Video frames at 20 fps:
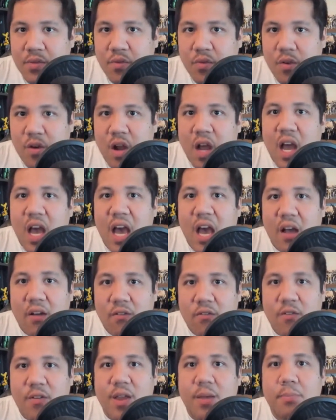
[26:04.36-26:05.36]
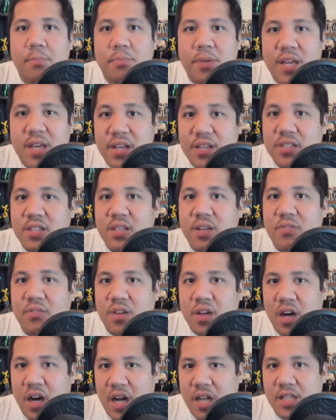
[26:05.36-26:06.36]
for every piece of
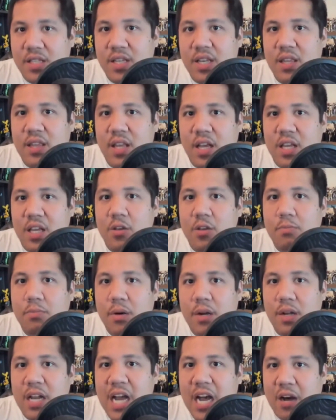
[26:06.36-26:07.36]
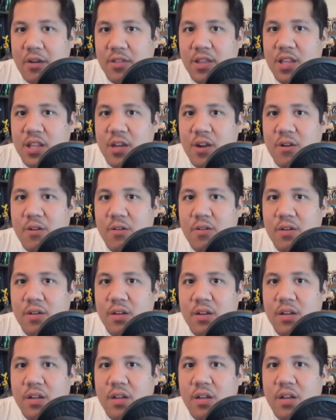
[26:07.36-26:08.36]
content that you put out there,
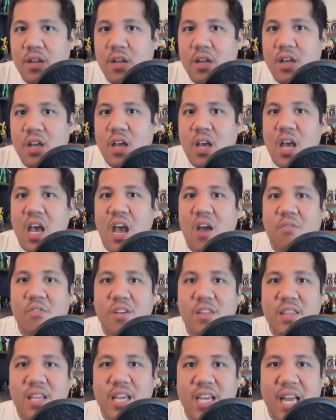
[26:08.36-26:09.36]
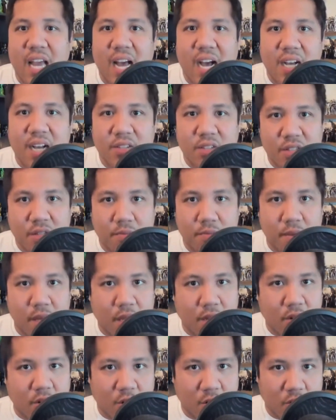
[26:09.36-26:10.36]
everything has to be
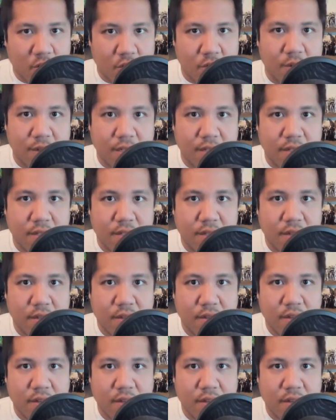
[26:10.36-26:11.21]
congruent.